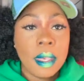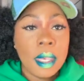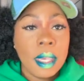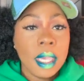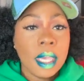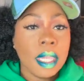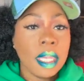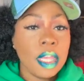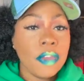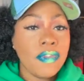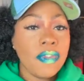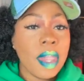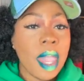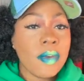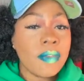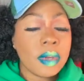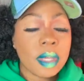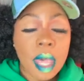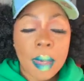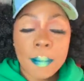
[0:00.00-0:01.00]
And if you
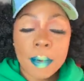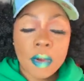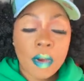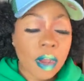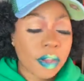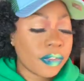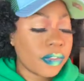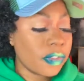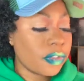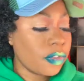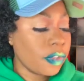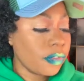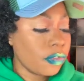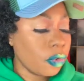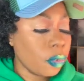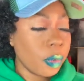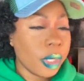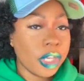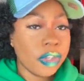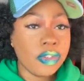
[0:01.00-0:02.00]
ever come across a
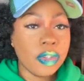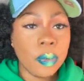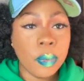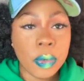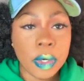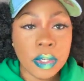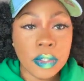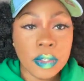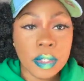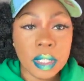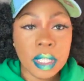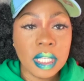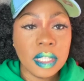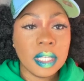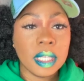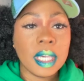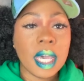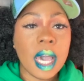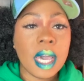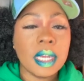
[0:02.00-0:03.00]
situation where you need
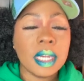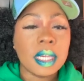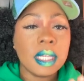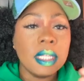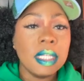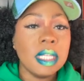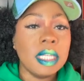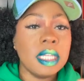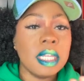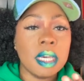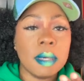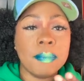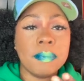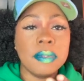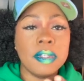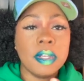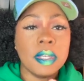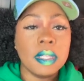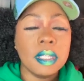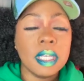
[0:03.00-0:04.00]
to kind of clean
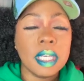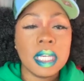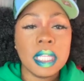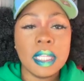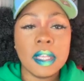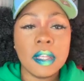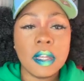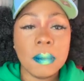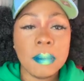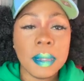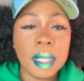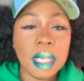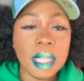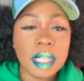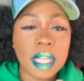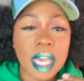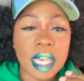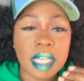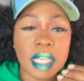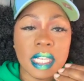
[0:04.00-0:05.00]
up your look a little bit,
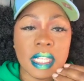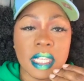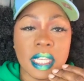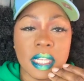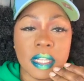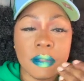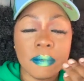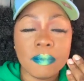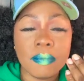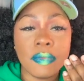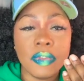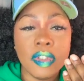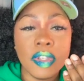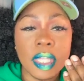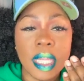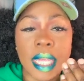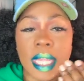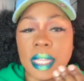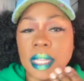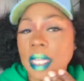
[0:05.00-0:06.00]
like you didn't
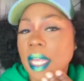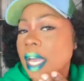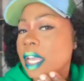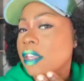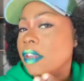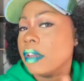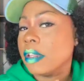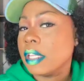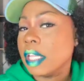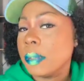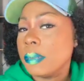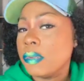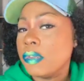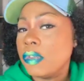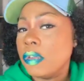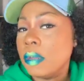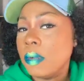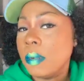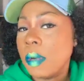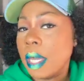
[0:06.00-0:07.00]
line your lips
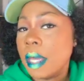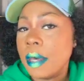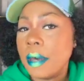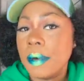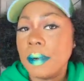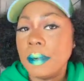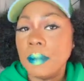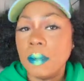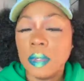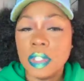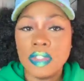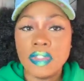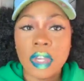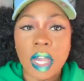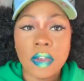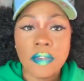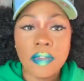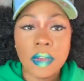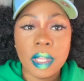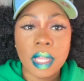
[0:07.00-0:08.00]
too well, which
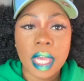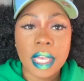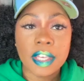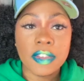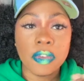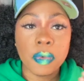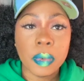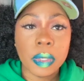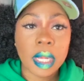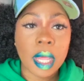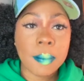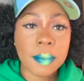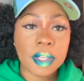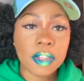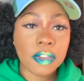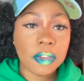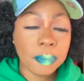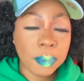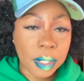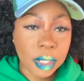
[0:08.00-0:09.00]
I feel like is what I'm
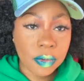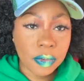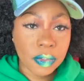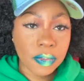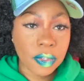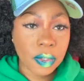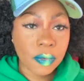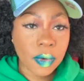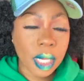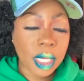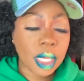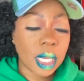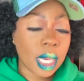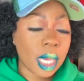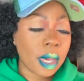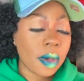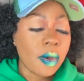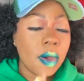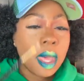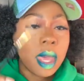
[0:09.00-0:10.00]
experiencing right
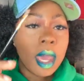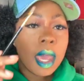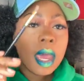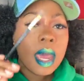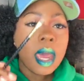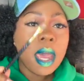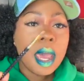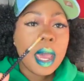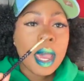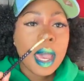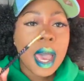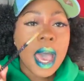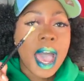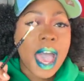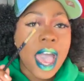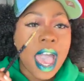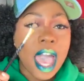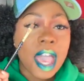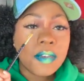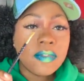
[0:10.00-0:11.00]
now,
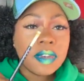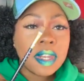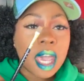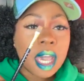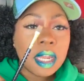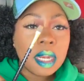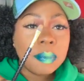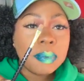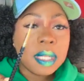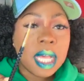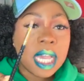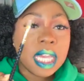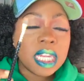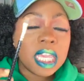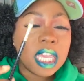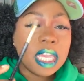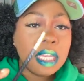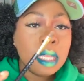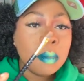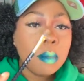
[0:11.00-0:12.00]
I have not
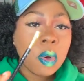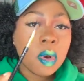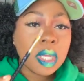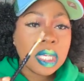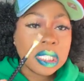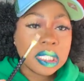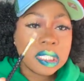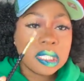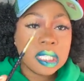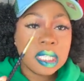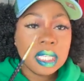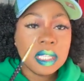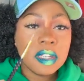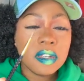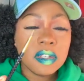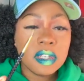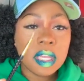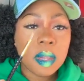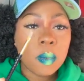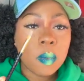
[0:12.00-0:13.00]
applied any more
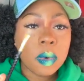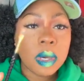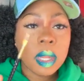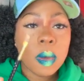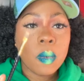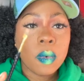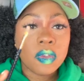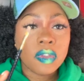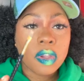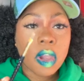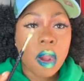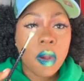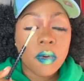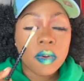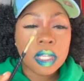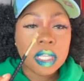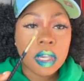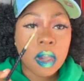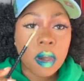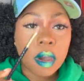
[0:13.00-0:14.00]
concealer than what was
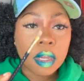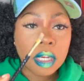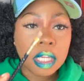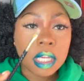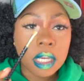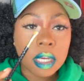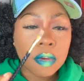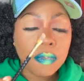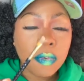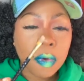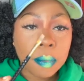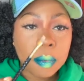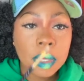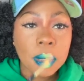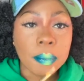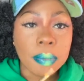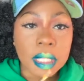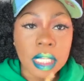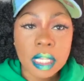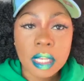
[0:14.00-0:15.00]
already on here from
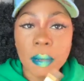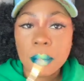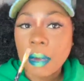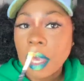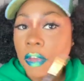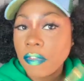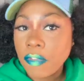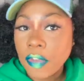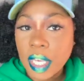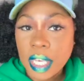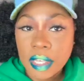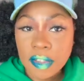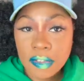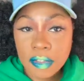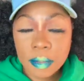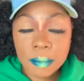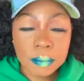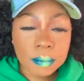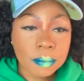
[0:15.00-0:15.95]
completing my face.